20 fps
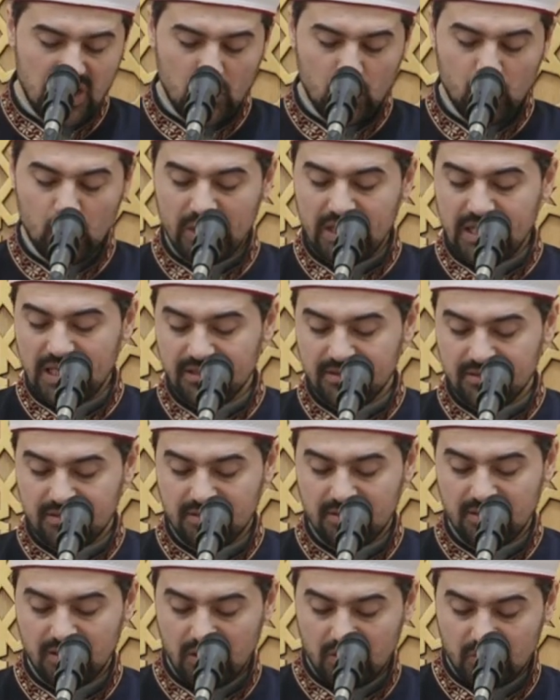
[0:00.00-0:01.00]
we
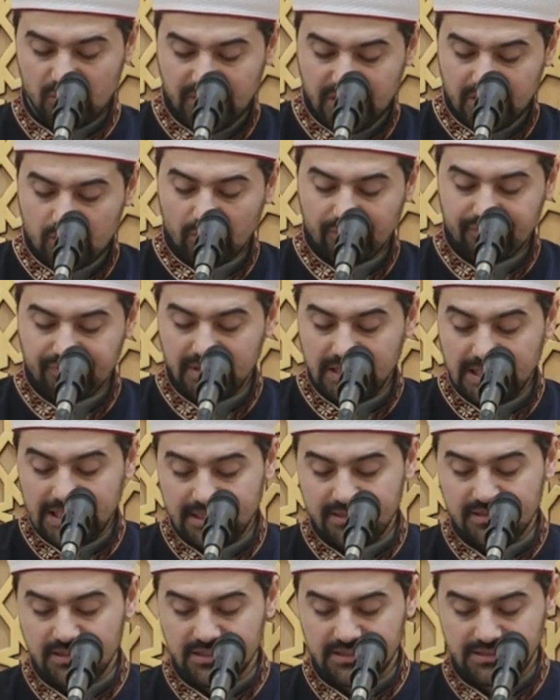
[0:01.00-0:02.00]
get rid of
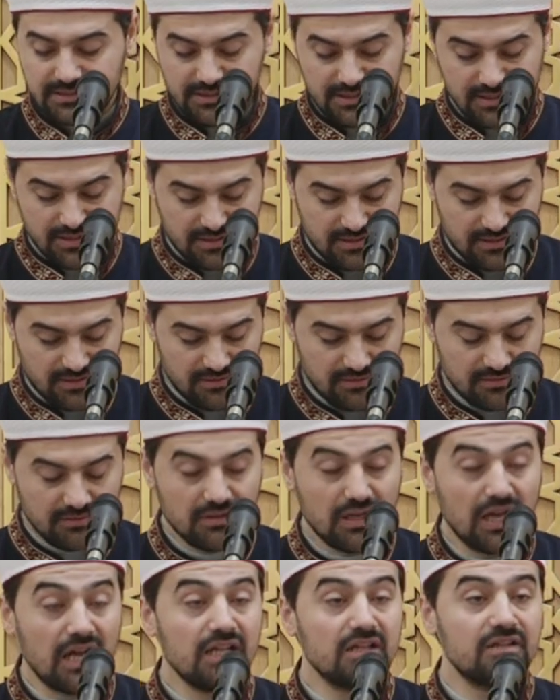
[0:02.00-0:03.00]
heedlessness
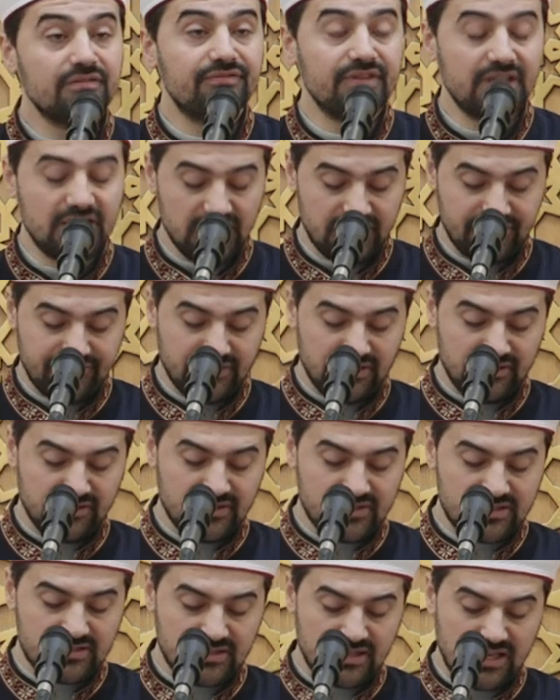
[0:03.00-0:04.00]
and
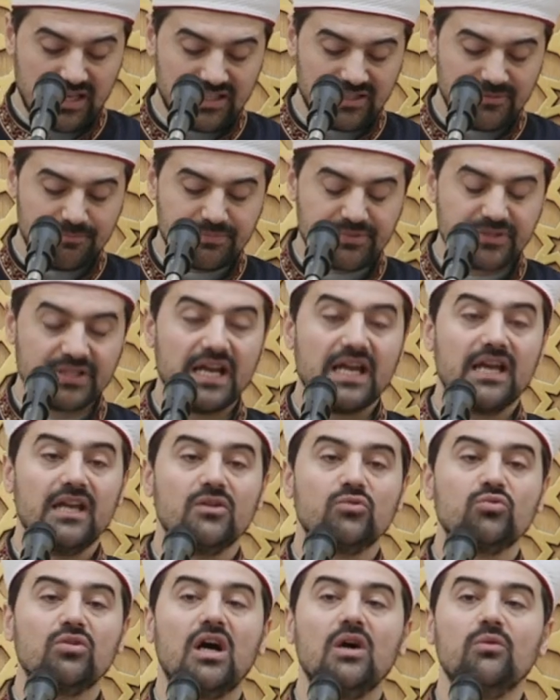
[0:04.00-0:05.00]
forgetfulness and pray
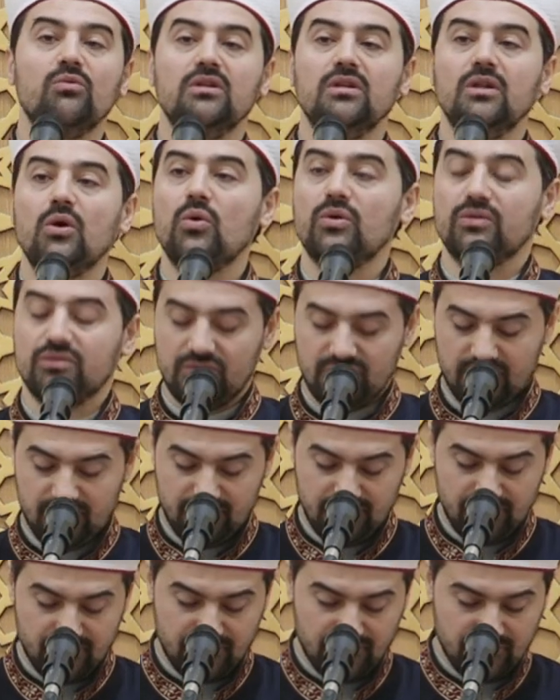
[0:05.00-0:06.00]
to our Lord.
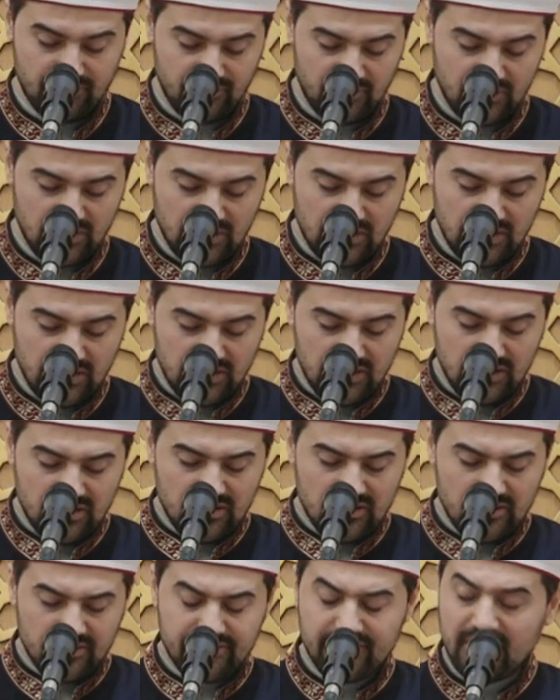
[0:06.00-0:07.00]

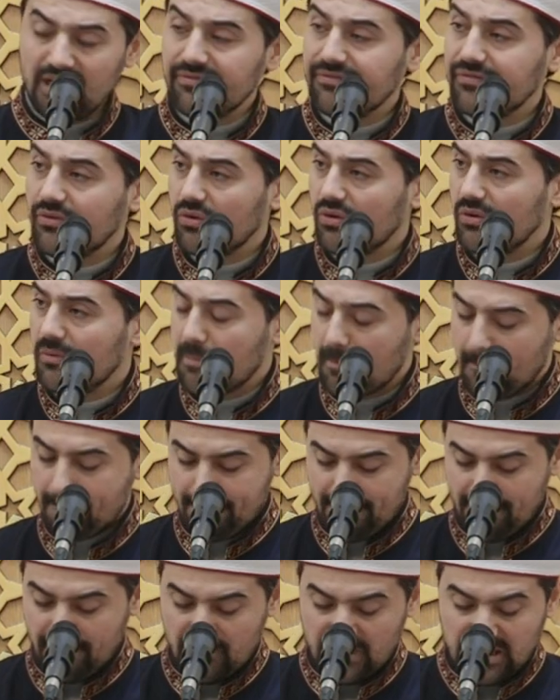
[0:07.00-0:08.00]
Therefore,
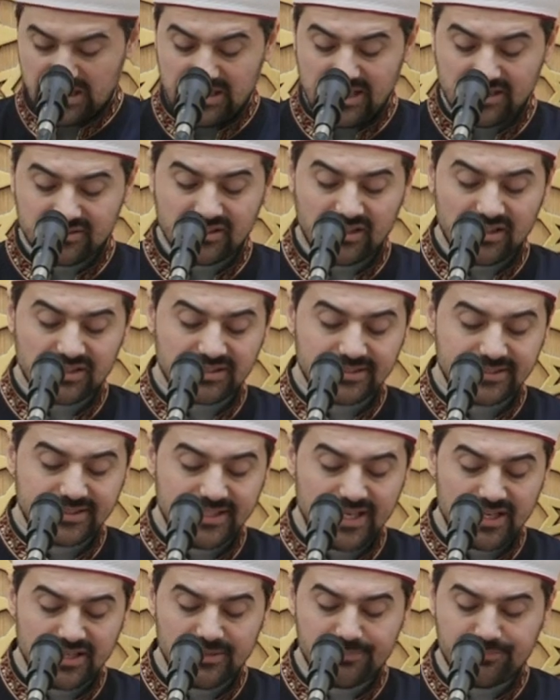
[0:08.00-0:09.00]
let us
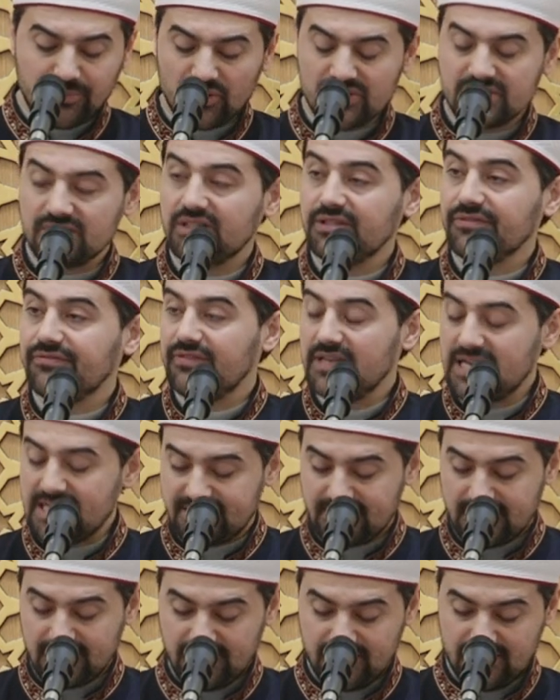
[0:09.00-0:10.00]
carry positive
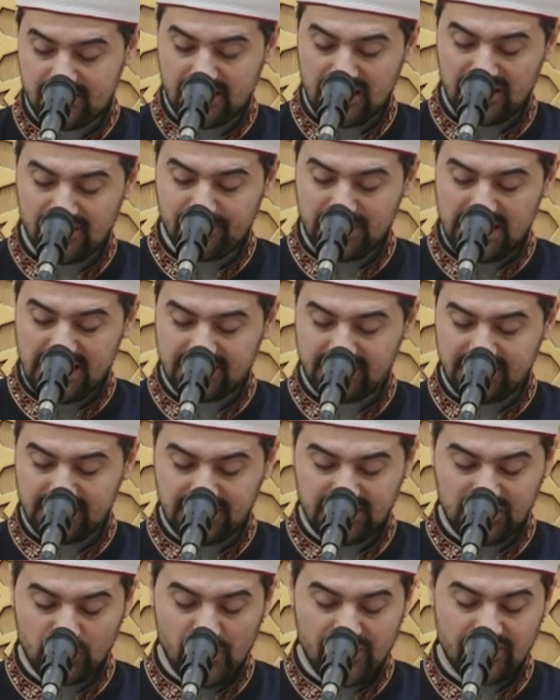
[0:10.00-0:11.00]
lessons and
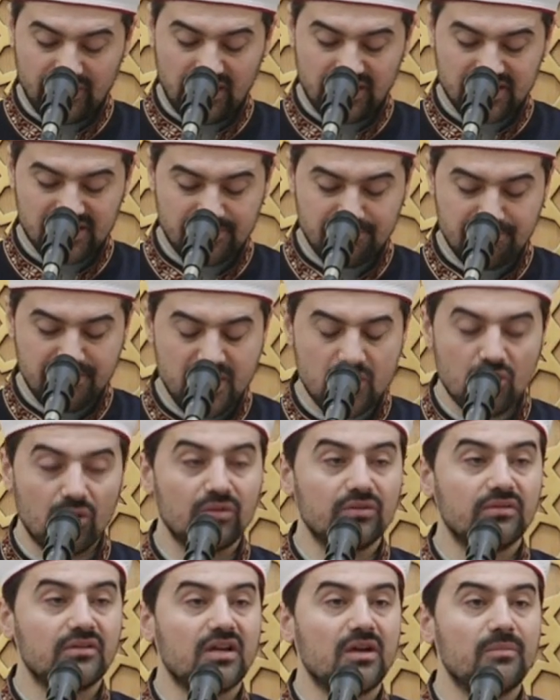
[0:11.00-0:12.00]
blessings with us
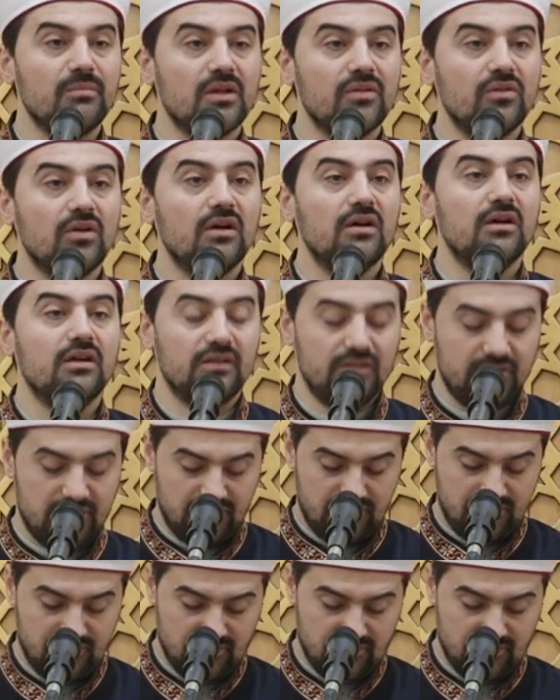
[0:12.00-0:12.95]
beyond Ramadan